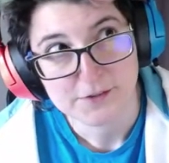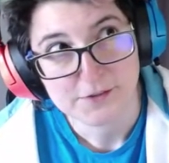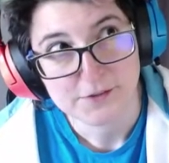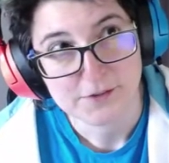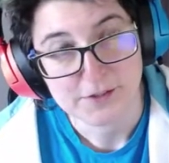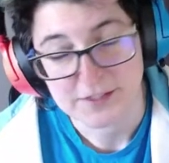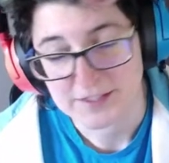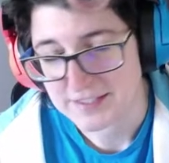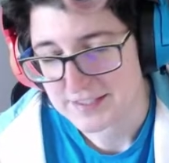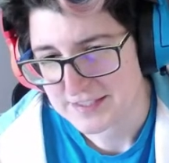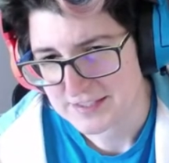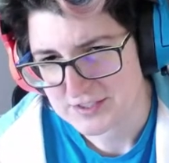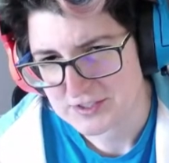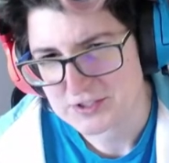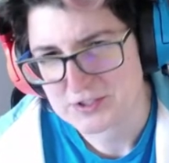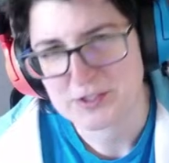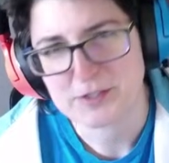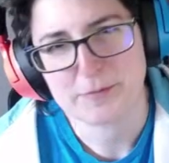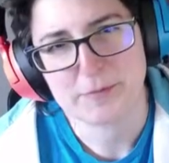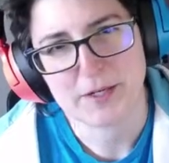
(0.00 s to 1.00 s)
I think this is
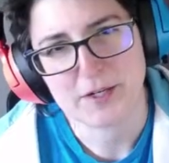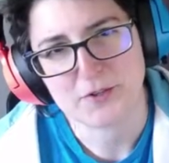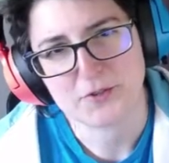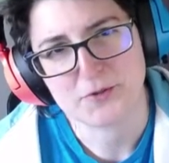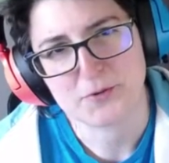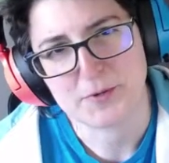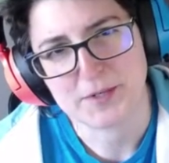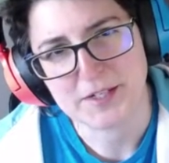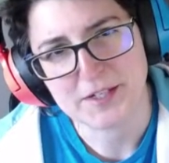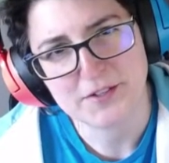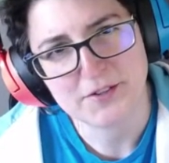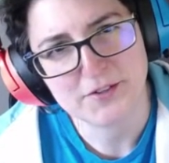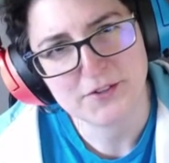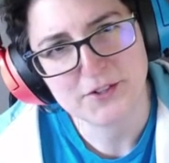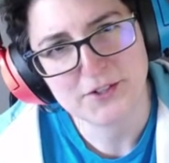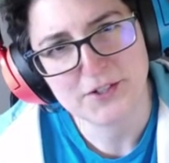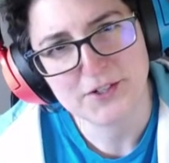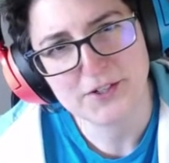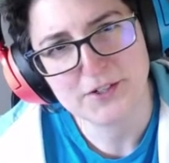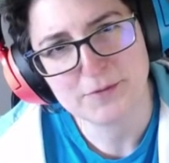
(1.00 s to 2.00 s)
going to be our
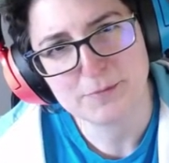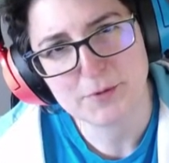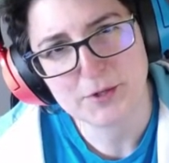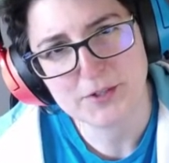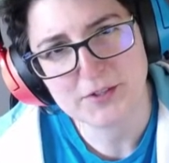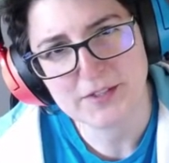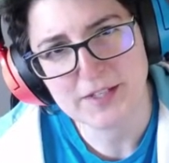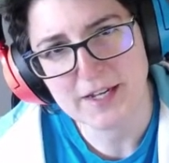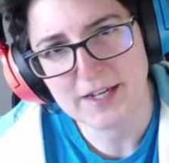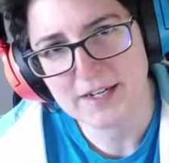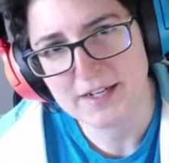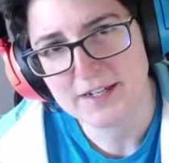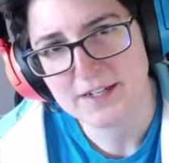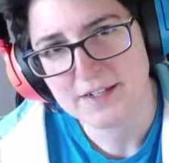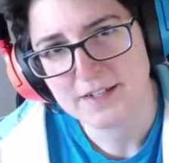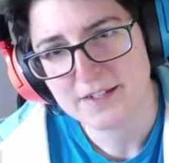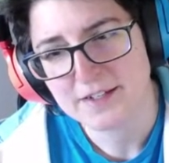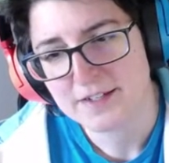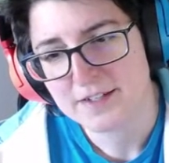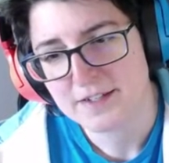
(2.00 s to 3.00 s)
23rd birthday
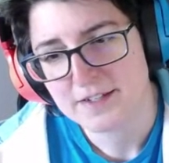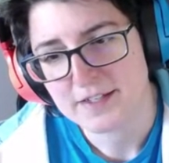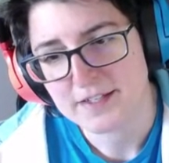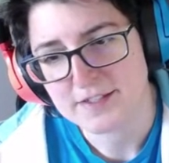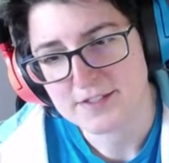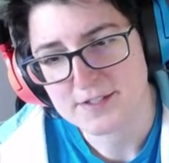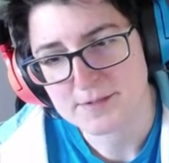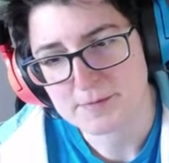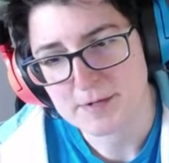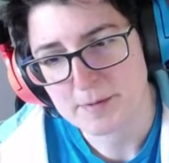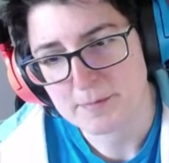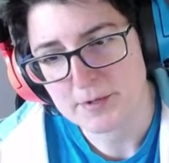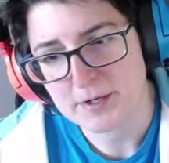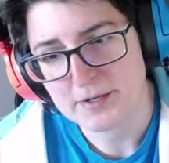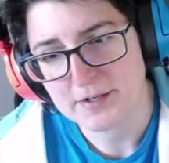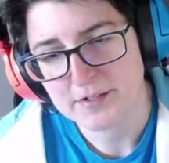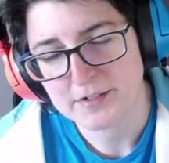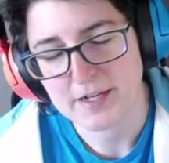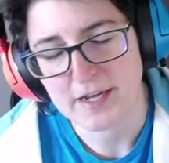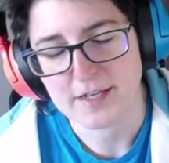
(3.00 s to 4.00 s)
in September.
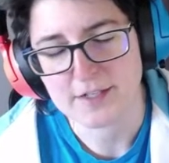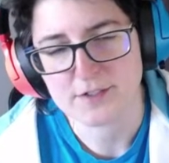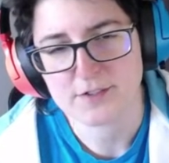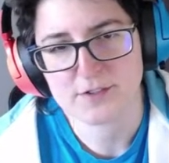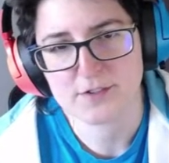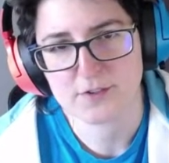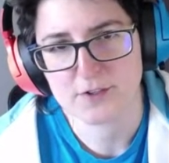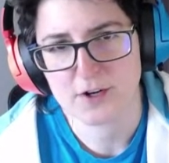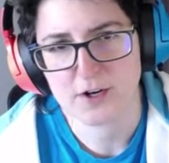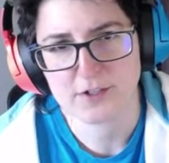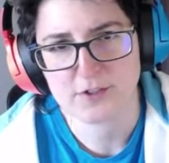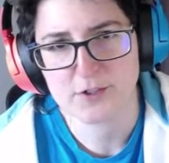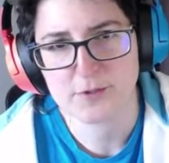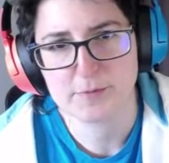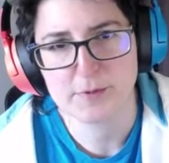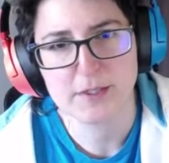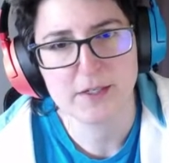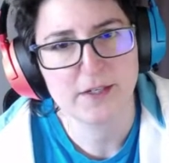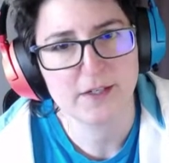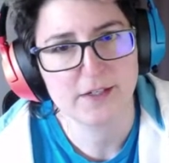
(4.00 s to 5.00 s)
Yes, or
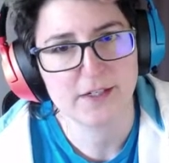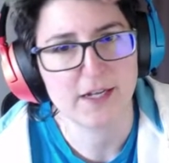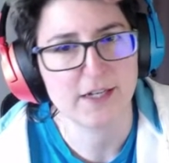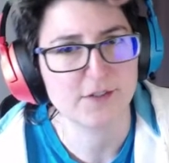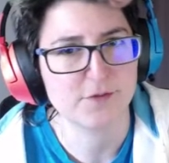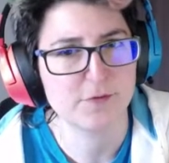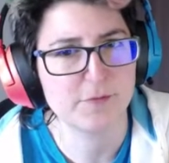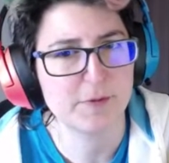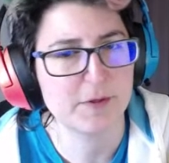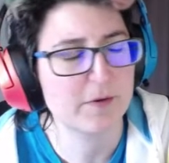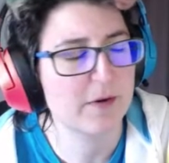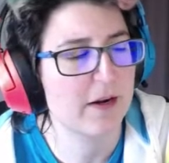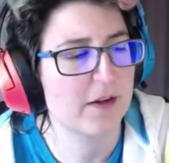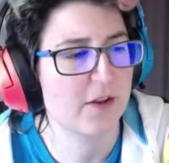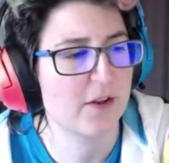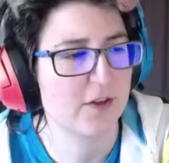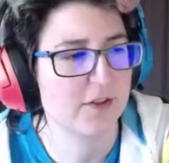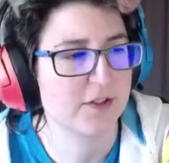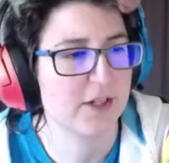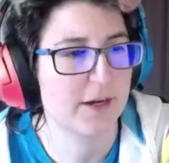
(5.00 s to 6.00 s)
October. Yes, we've been around a
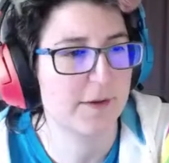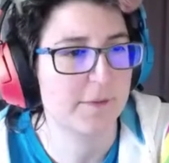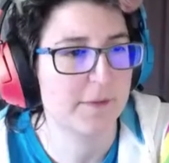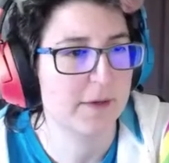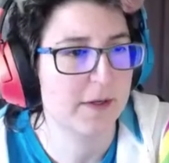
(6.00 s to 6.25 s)
long time.